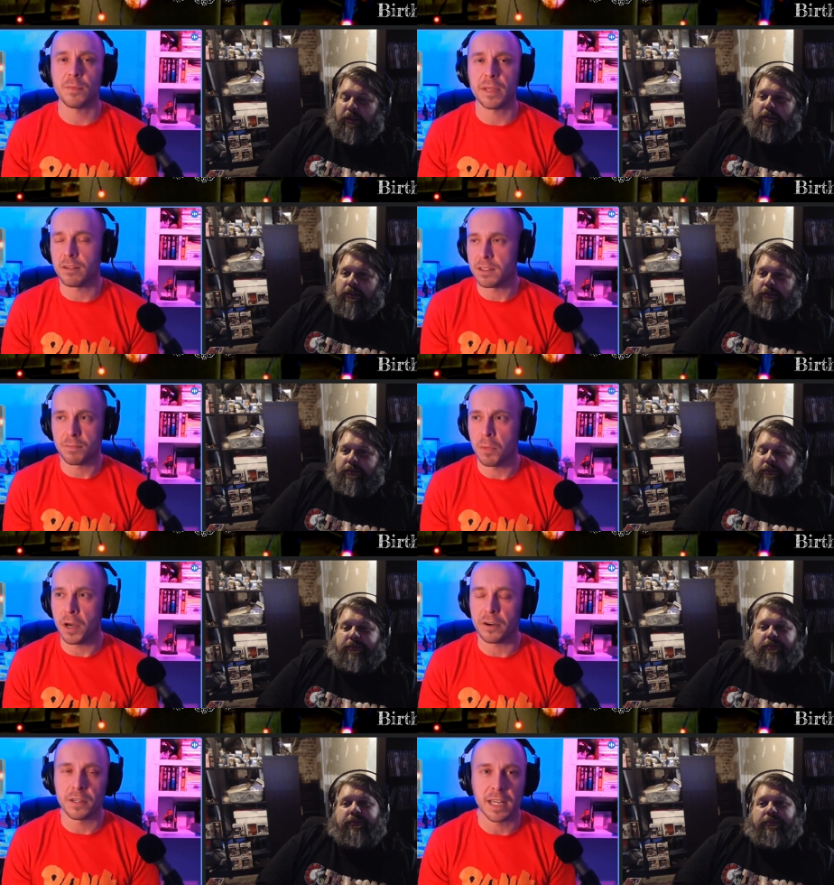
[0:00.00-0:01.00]
Speaker 1: about. There's
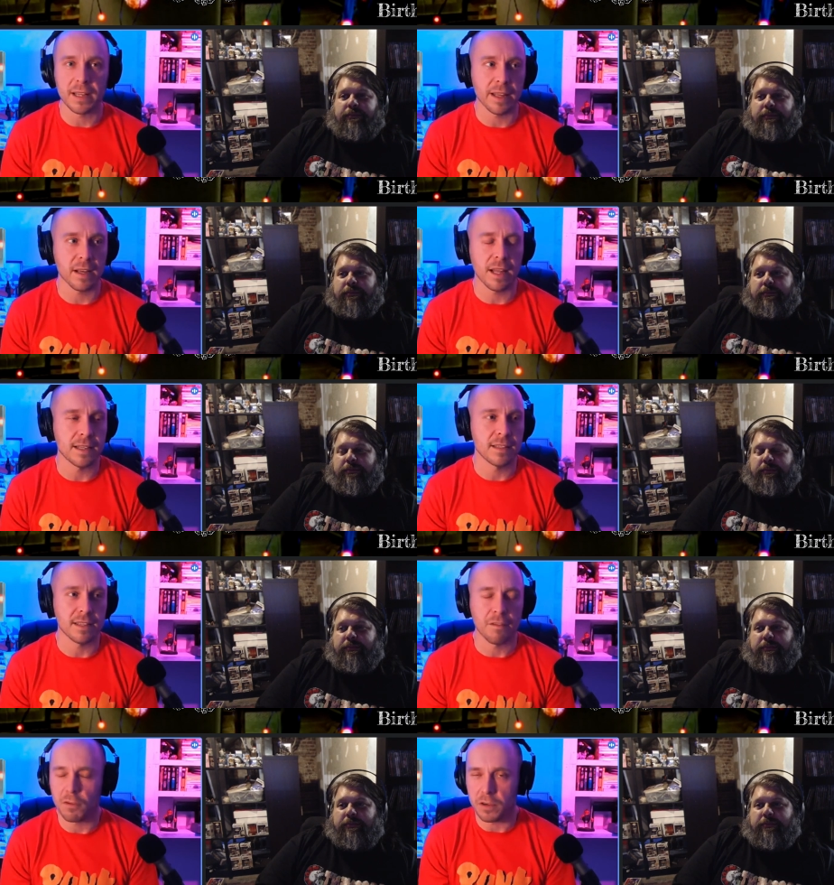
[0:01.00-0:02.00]
modern day lit
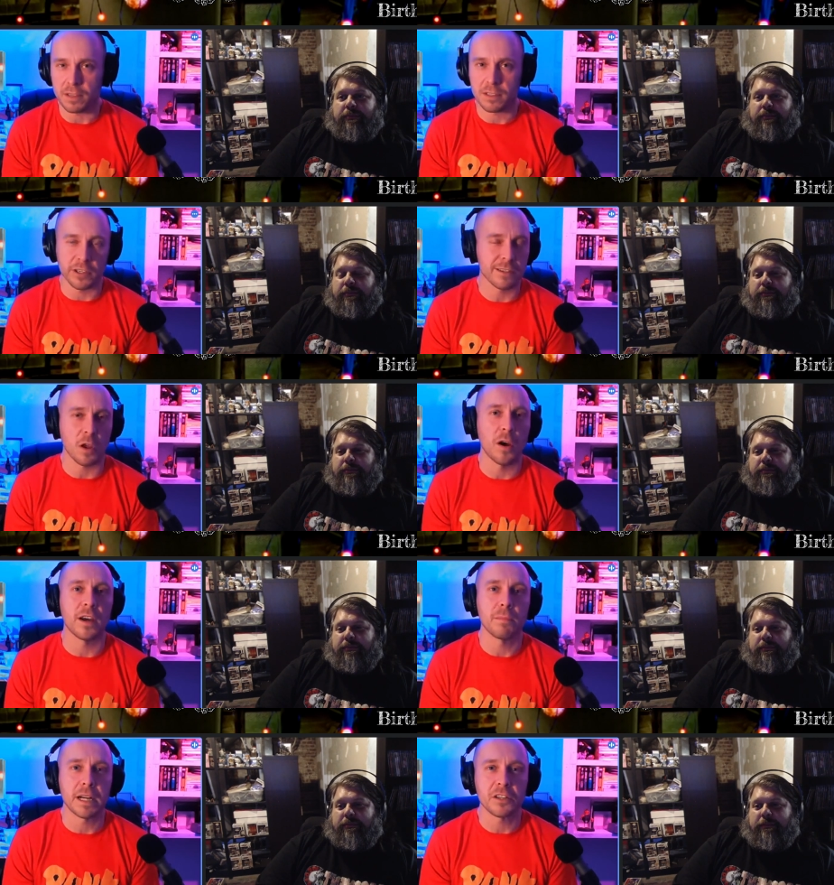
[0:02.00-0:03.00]
classes that focus just
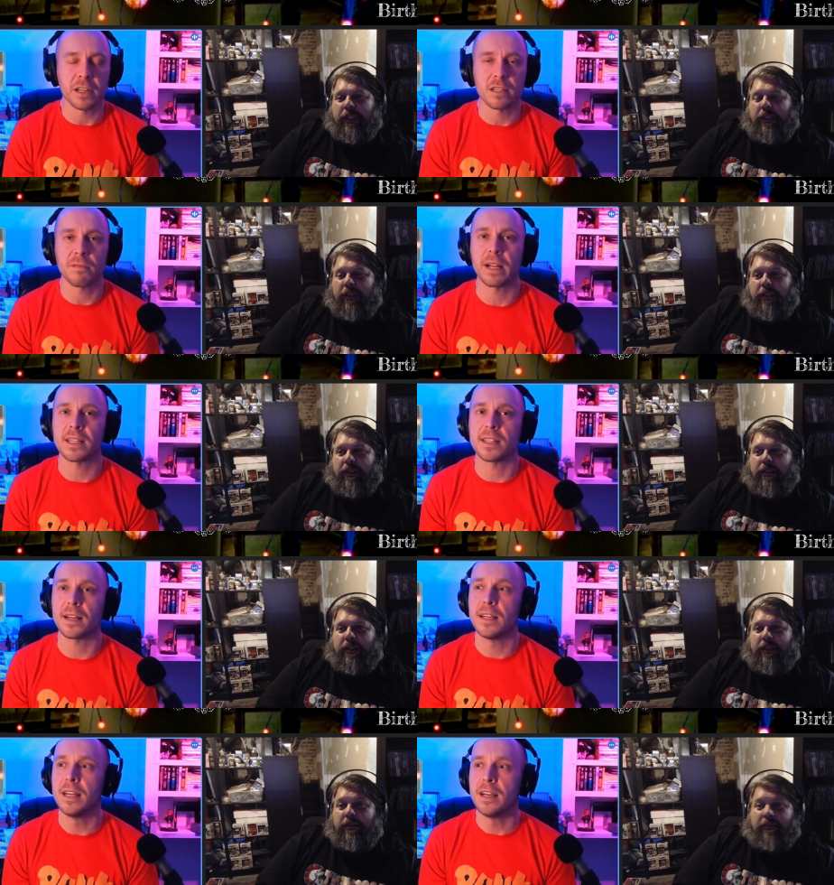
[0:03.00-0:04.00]
on Mary Shelley's
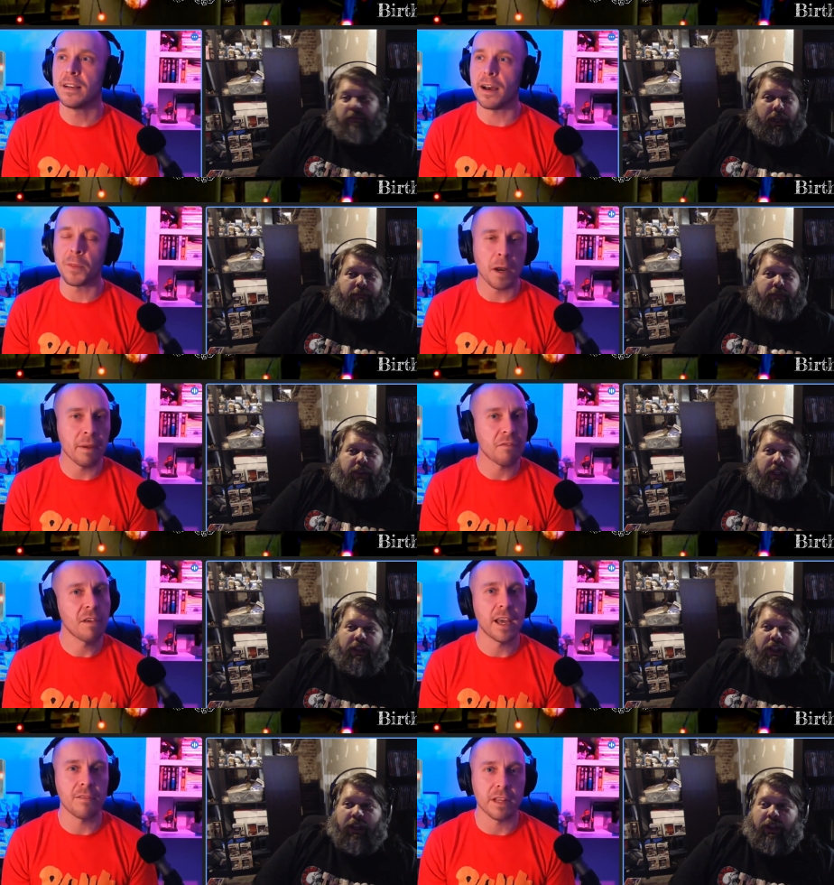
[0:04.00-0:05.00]
Frankenstein. I'm not the, a
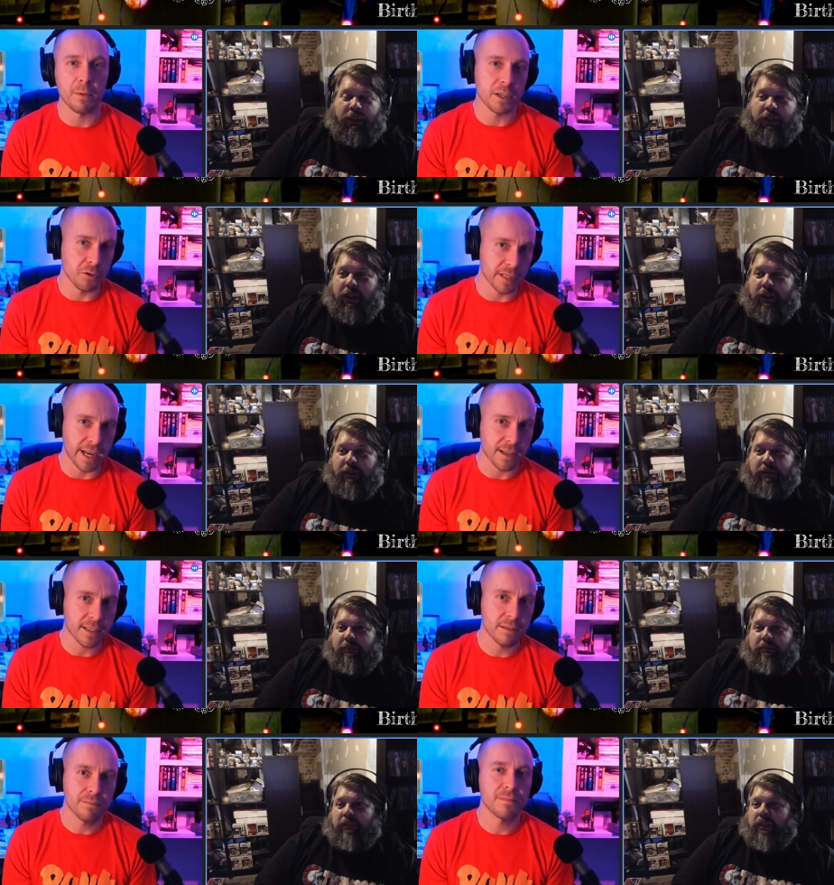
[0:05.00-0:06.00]
big fan of the, the, original
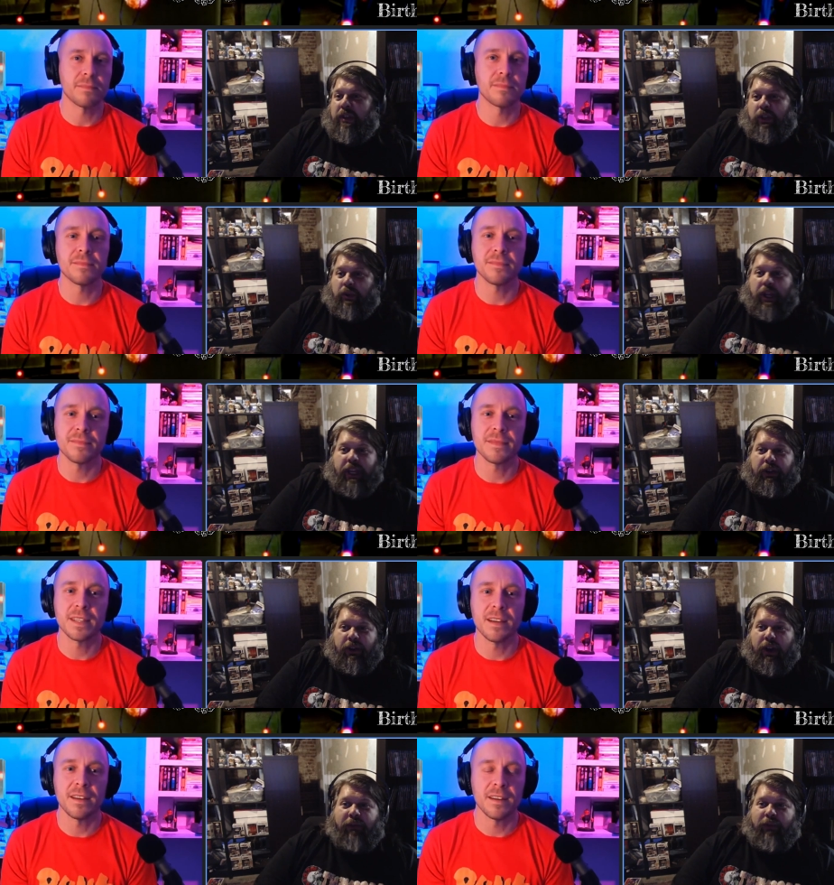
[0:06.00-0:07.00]
text.
Speaker 2: The
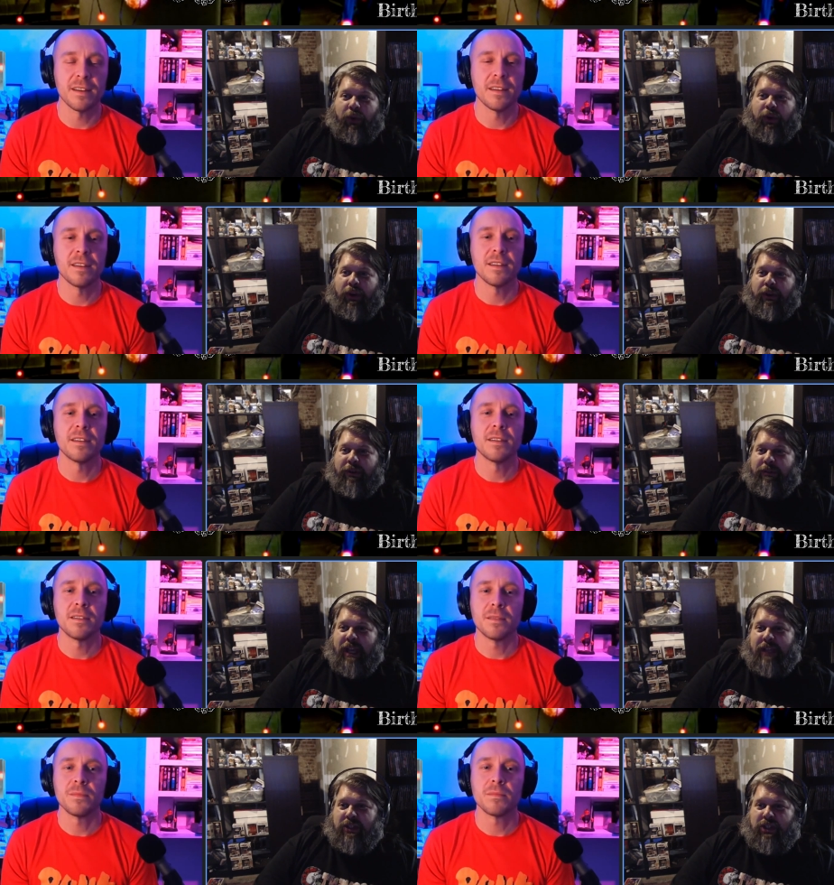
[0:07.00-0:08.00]
creator of horror
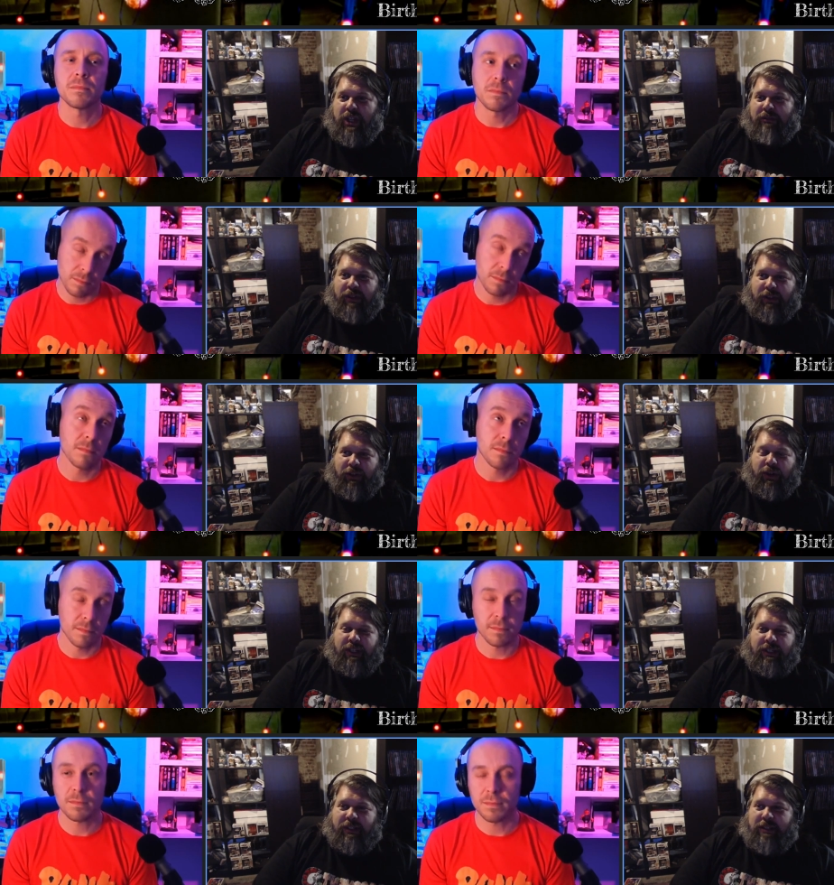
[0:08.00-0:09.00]
as a genre, according
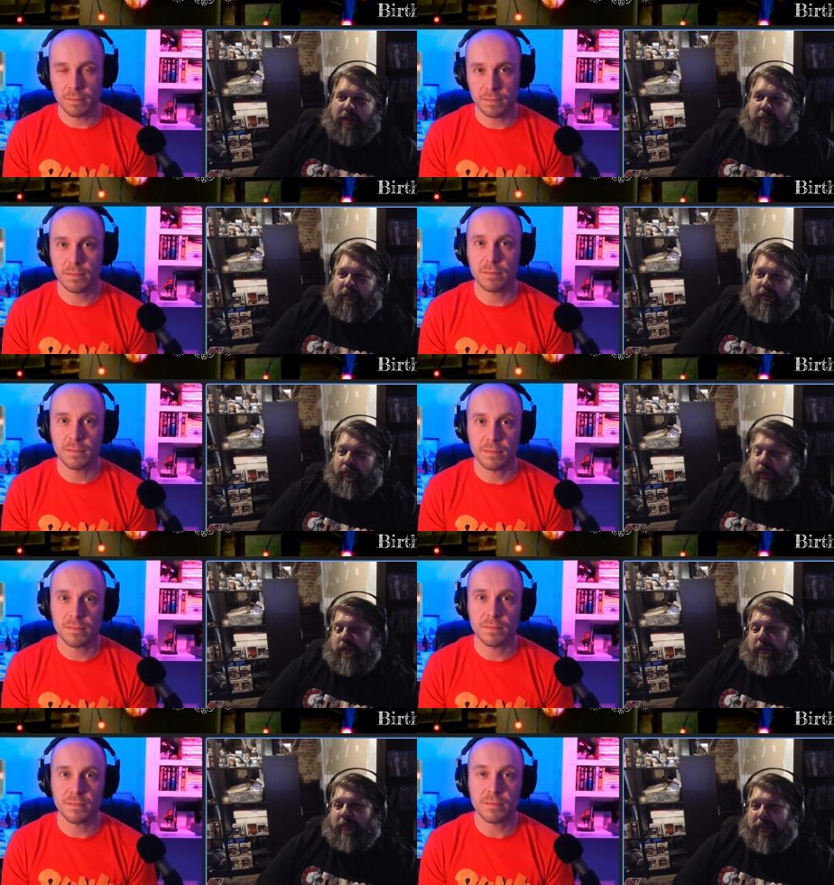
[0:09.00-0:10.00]
to some people,
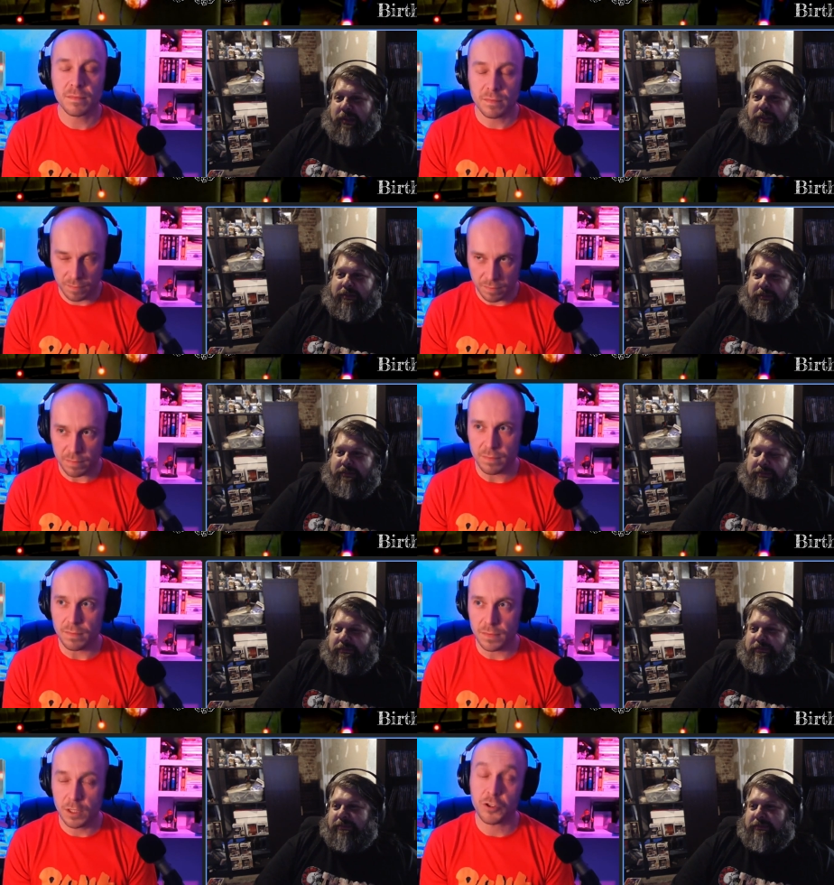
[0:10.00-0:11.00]
most people.
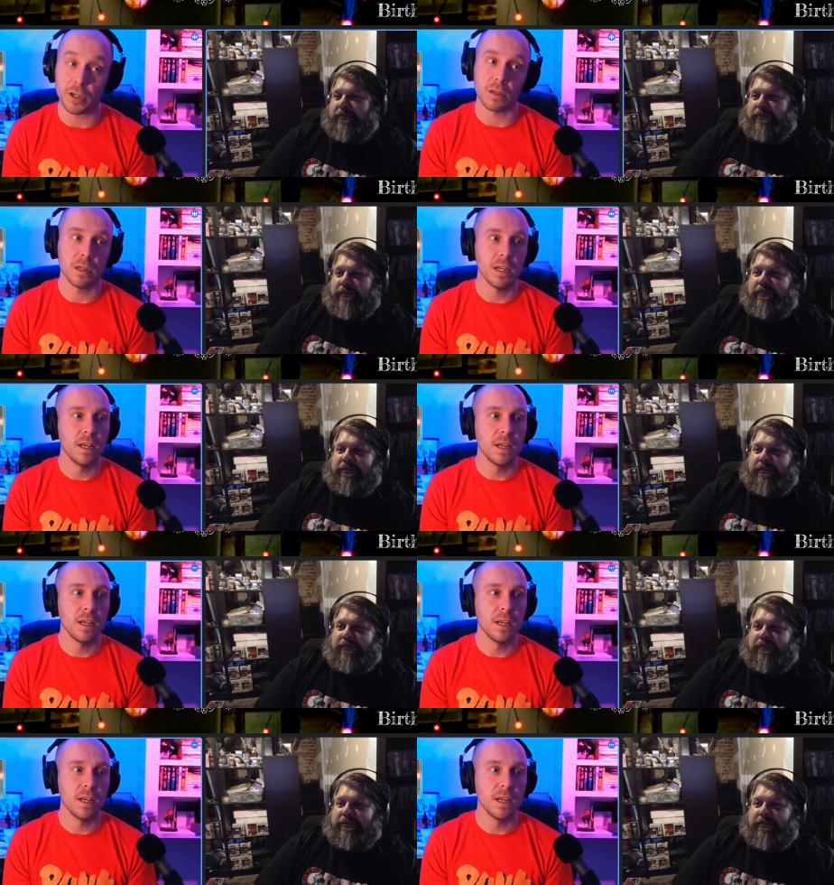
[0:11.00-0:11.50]
Sure.